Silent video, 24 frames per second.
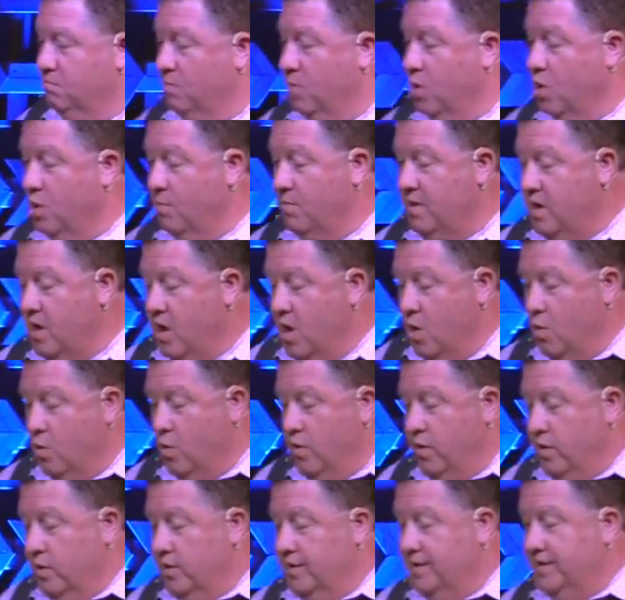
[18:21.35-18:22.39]
moment
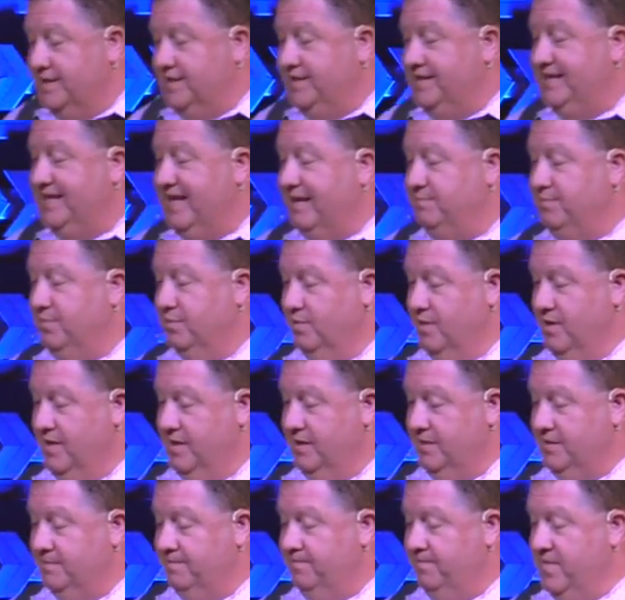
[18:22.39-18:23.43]
where they're going to
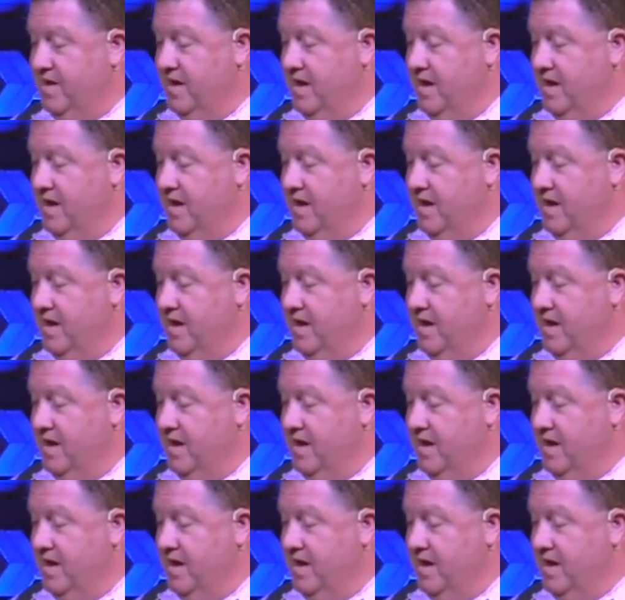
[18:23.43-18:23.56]
separate